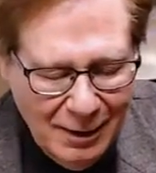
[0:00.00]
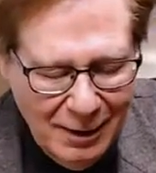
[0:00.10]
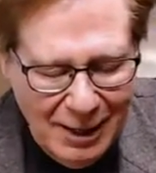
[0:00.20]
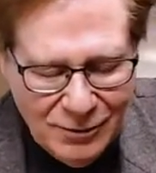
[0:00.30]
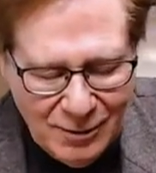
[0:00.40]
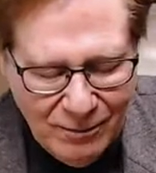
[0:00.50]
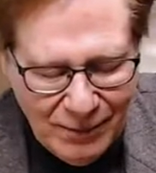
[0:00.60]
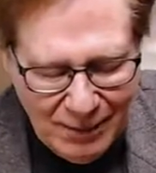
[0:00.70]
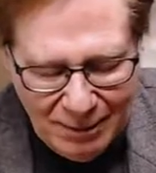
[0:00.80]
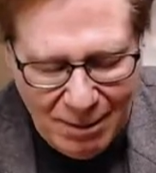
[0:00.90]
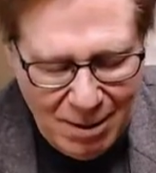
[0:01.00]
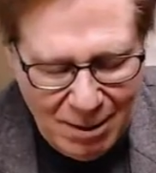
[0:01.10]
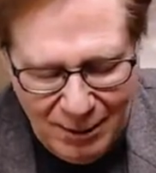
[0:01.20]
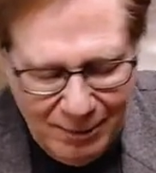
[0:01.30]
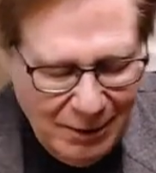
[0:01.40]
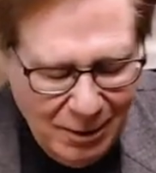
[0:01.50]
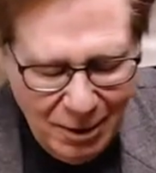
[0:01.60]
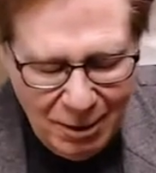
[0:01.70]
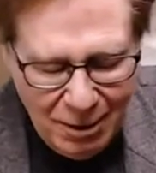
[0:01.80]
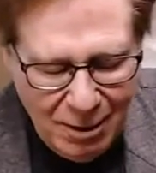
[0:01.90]
had something on it that had been
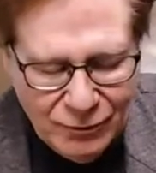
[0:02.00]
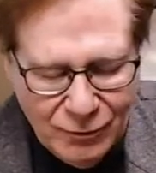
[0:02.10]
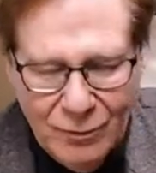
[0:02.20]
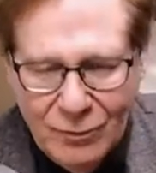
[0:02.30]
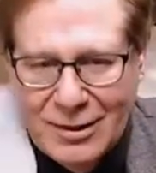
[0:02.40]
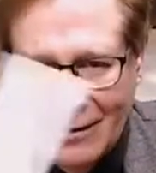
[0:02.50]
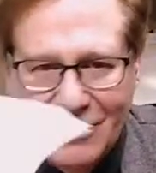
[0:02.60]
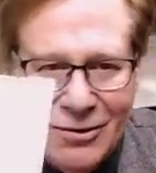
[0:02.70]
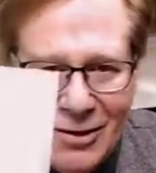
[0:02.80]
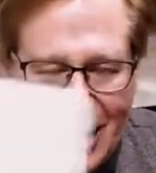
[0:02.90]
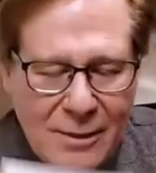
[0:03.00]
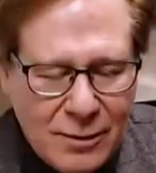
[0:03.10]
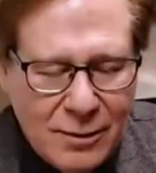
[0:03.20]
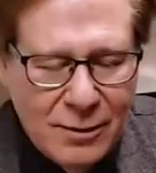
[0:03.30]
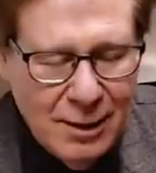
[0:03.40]
cut off, so it was this size,